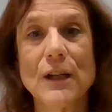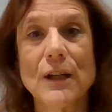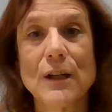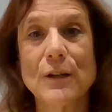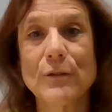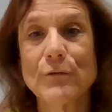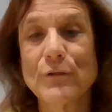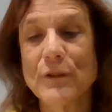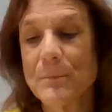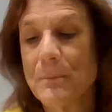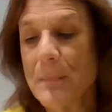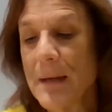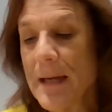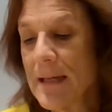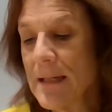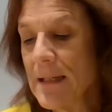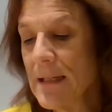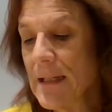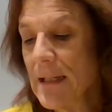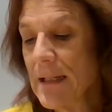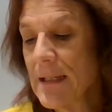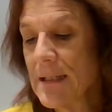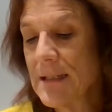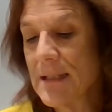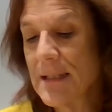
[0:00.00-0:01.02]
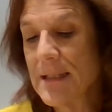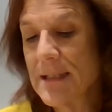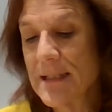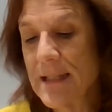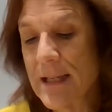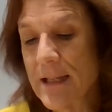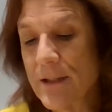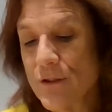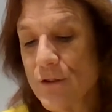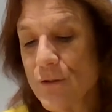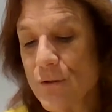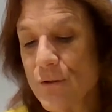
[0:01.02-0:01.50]
remaining its
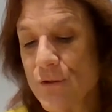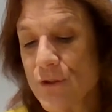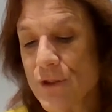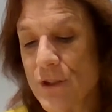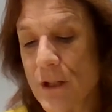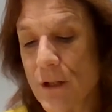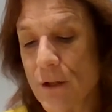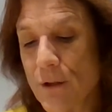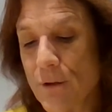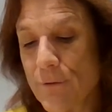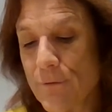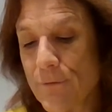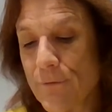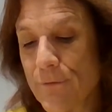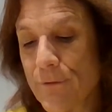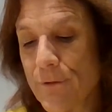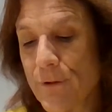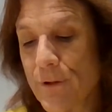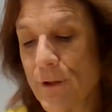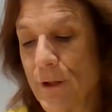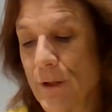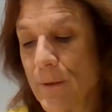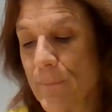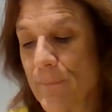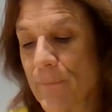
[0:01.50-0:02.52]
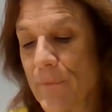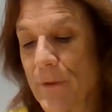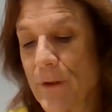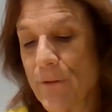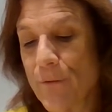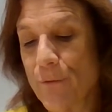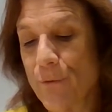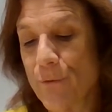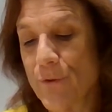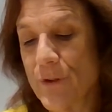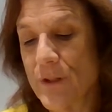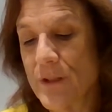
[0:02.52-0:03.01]
essential self
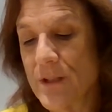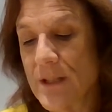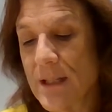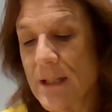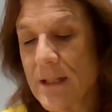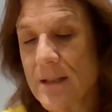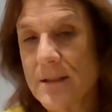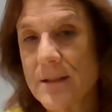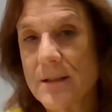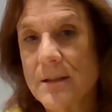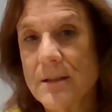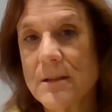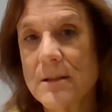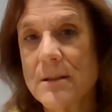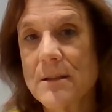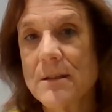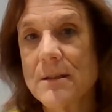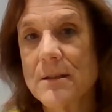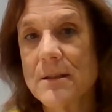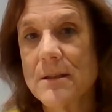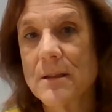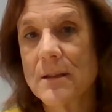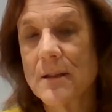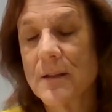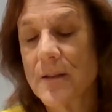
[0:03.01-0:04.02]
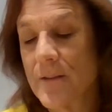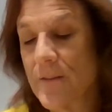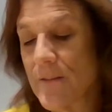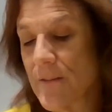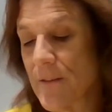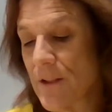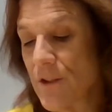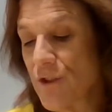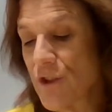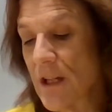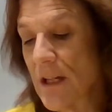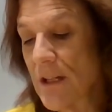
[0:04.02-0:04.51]
through the seasons, the
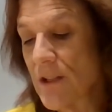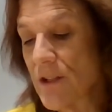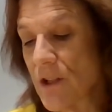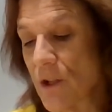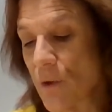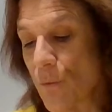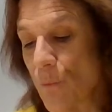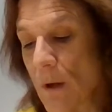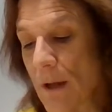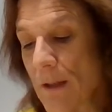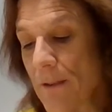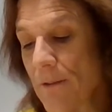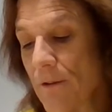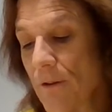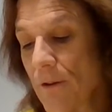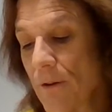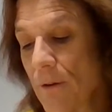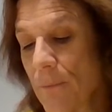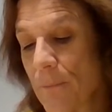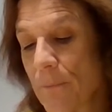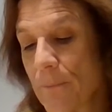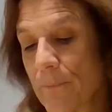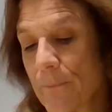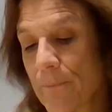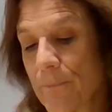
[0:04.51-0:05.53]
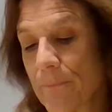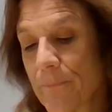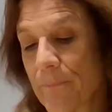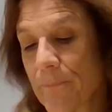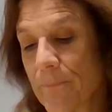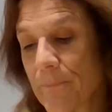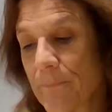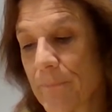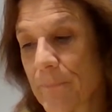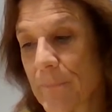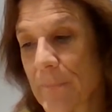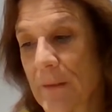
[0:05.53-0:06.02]
changing weather,
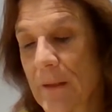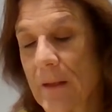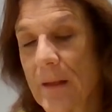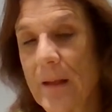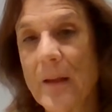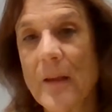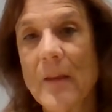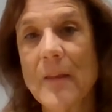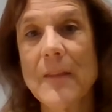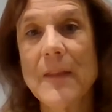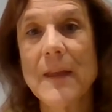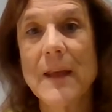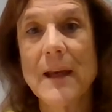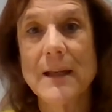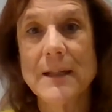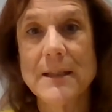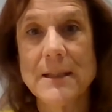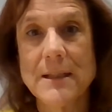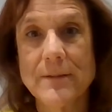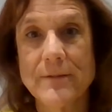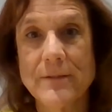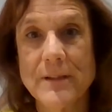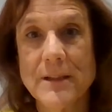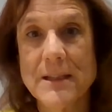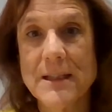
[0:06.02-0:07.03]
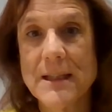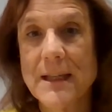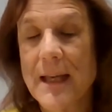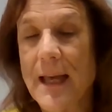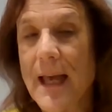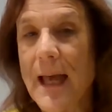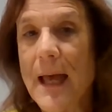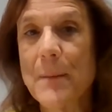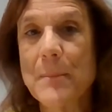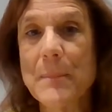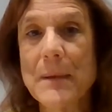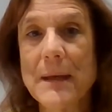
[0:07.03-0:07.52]
the activity
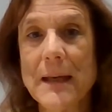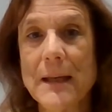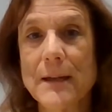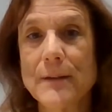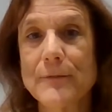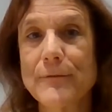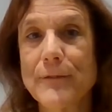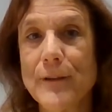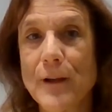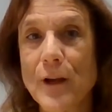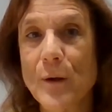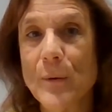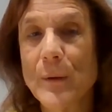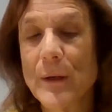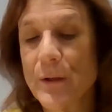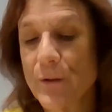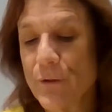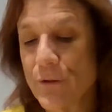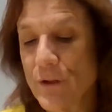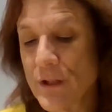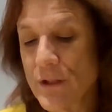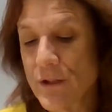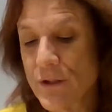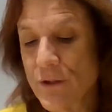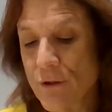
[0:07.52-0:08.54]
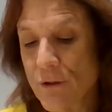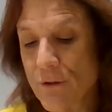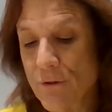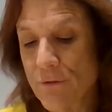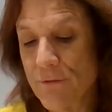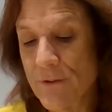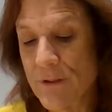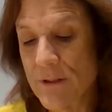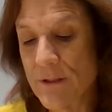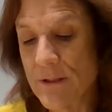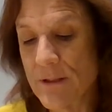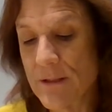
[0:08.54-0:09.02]
ebbing and flowing on its
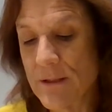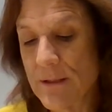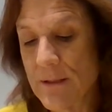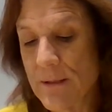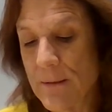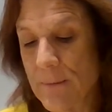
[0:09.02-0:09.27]
surface.